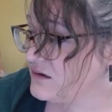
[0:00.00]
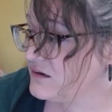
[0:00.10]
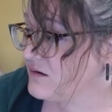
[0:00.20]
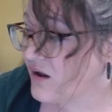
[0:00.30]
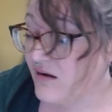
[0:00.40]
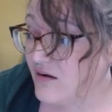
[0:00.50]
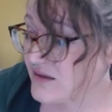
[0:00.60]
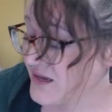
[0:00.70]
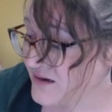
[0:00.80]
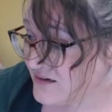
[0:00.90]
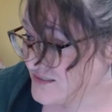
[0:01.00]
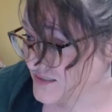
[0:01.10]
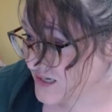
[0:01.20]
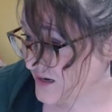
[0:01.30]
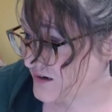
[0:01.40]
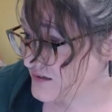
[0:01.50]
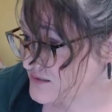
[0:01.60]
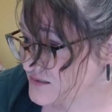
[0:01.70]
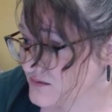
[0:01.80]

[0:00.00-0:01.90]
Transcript: not all chaos is chaos.